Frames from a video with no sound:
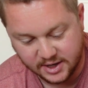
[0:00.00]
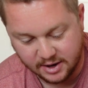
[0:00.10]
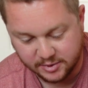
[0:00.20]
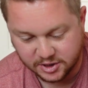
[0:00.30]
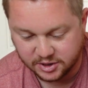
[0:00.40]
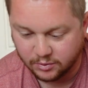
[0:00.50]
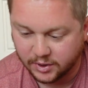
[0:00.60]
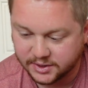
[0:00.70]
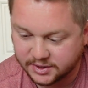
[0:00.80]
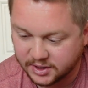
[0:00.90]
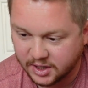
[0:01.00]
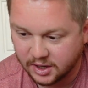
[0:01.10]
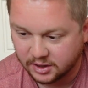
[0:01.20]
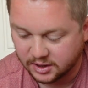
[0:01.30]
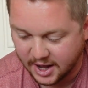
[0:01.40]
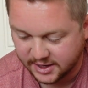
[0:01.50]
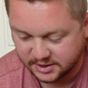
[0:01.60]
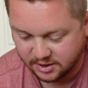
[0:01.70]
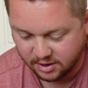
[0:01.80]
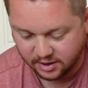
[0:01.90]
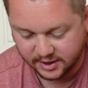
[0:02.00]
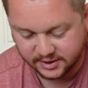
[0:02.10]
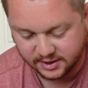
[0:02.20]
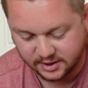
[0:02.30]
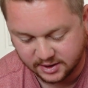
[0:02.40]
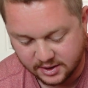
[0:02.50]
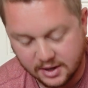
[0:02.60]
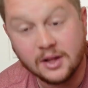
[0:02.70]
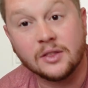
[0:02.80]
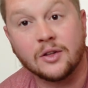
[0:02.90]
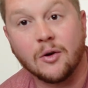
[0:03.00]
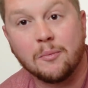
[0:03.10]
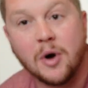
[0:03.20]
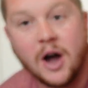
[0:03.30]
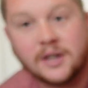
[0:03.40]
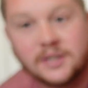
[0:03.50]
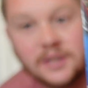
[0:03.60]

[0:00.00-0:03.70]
damaged. It was the last car in the little box